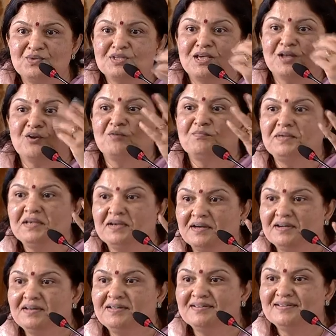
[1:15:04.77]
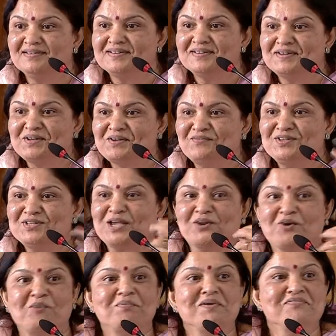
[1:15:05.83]
which cannot be heard, which
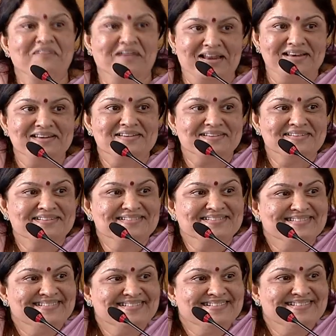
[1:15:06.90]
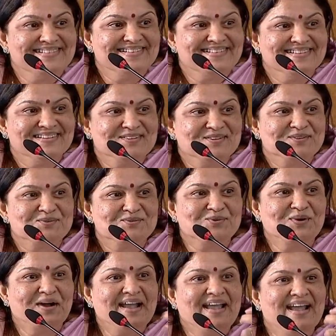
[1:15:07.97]
cannot be felt?
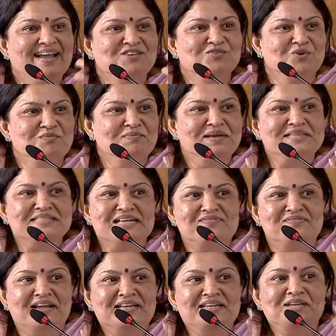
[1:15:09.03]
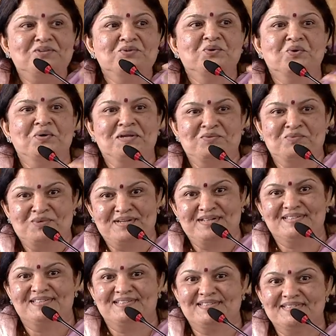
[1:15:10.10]
So I told myself, I need to go
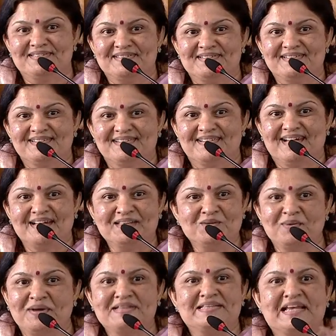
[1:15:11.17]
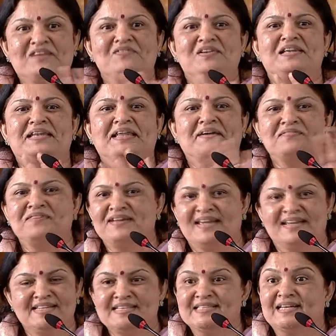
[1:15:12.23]
inwards. Otherwise, I will never
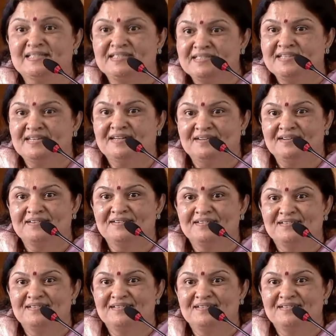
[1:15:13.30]
get this answer,